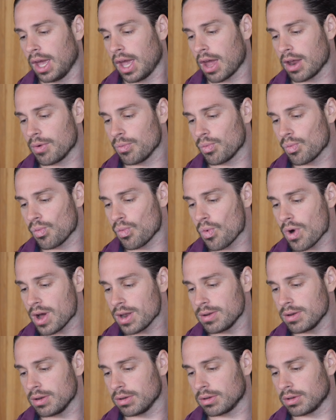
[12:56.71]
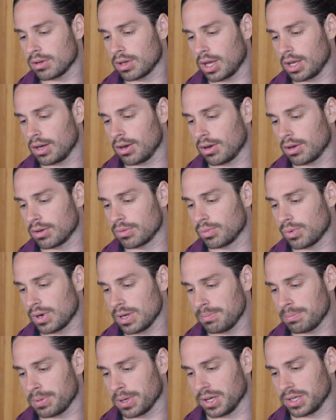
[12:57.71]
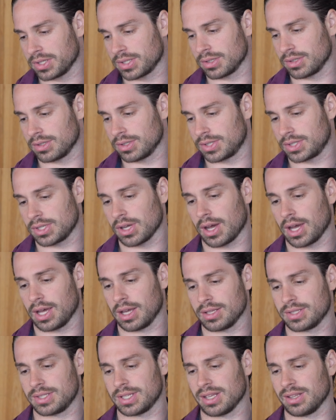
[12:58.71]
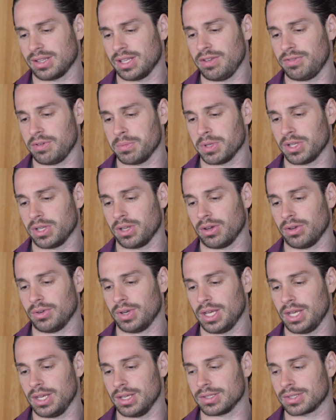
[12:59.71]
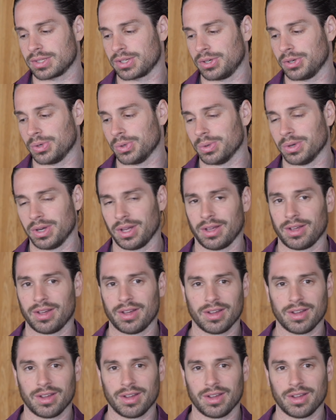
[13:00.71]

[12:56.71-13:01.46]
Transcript: And on one person sigh and say, leave him alone, he is cool.